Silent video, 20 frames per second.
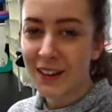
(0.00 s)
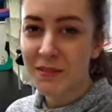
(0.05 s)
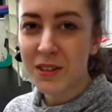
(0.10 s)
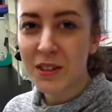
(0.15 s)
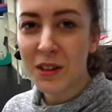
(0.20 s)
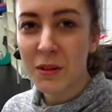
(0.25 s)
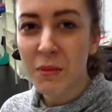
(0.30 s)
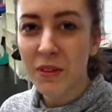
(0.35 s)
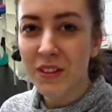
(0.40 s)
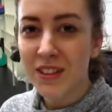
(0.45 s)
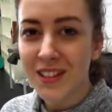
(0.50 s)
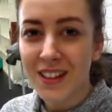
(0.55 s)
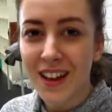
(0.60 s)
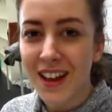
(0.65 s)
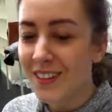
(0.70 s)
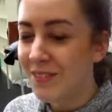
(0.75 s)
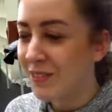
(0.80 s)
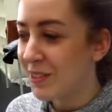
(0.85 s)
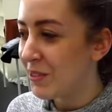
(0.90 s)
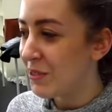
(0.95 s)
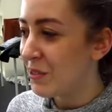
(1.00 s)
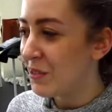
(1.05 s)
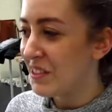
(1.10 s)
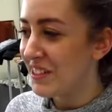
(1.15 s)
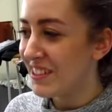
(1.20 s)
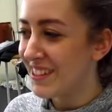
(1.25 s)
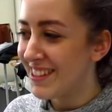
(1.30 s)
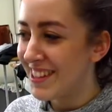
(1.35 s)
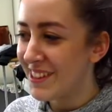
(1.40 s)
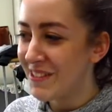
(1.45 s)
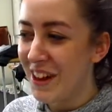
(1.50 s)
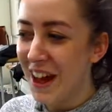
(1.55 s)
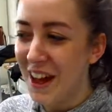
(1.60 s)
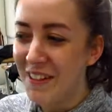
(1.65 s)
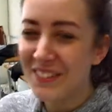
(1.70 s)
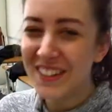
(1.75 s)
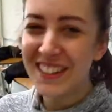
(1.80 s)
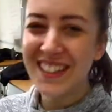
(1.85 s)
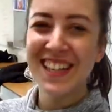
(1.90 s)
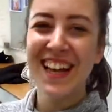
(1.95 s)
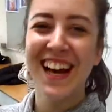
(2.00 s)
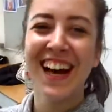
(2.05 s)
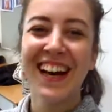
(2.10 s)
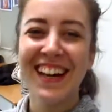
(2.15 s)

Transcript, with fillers: I'm just going to put on the side and record and see what happens.